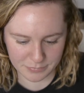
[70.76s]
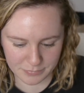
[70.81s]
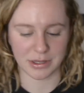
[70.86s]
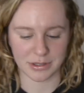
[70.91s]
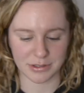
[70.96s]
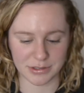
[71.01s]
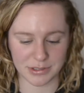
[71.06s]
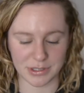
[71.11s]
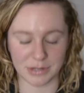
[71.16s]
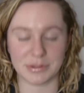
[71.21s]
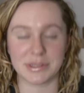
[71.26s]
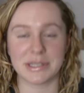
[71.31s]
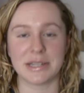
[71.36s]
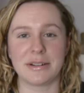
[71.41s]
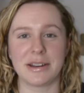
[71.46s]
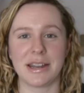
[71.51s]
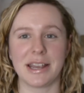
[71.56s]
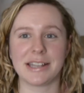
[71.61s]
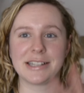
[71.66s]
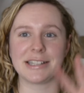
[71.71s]
So
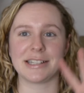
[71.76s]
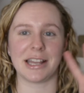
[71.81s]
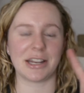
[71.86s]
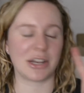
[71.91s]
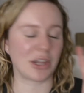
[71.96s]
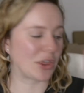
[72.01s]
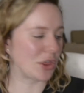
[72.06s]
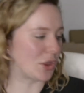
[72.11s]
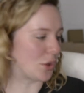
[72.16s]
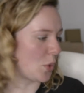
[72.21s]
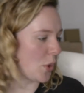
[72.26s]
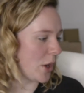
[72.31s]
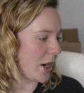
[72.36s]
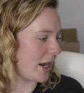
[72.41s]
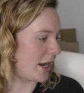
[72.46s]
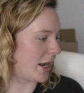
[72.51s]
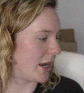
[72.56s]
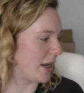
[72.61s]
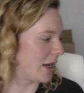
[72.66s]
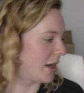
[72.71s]
Siri has said
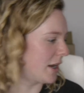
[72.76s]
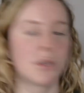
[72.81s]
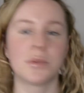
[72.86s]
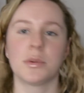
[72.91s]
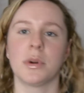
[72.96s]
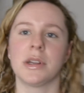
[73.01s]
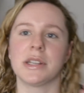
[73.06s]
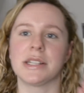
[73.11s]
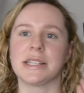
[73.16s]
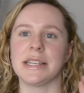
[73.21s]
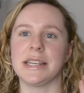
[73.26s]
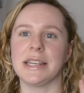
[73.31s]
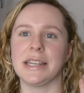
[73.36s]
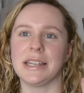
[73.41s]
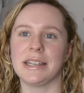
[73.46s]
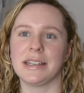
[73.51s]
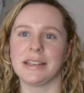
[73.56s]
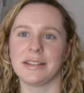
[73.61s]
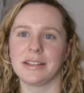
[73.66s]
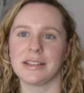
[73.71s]
3, which was the
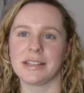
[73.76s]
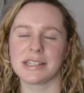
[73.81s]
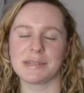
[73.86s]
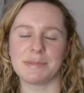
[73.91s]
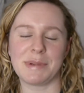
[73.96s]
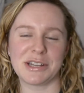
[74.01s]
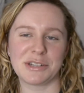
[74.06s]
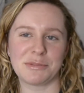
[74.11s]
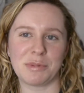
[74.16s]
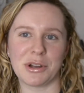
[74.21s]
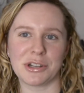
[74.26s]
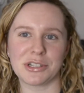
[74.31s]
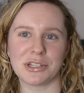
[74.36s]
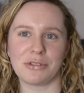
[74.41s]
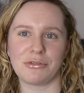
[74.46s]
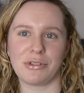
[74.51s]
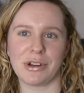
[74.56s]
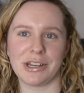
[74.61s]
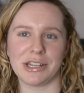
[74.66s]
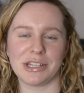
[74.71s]
Smashbox
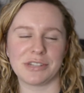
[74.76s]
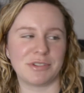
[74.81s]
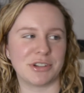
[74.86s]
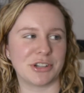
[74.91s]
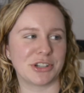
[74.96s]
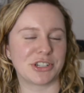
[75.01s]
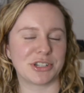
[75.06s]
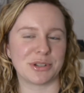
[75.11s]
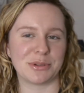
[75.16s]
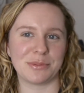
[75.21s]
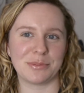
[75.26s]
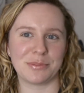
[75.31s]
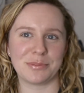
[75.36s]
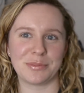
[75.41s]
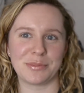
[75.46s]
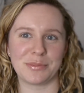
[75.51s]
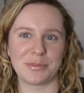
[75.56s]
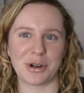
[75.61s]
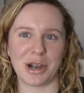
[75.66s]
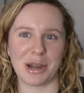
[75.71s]
Redness Reduction
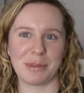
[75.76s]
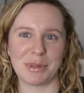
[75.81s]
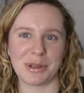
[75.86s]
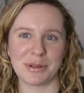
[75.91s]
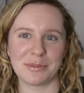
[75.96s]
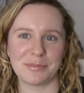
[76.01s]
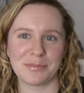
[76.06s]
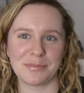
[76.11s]
Primer.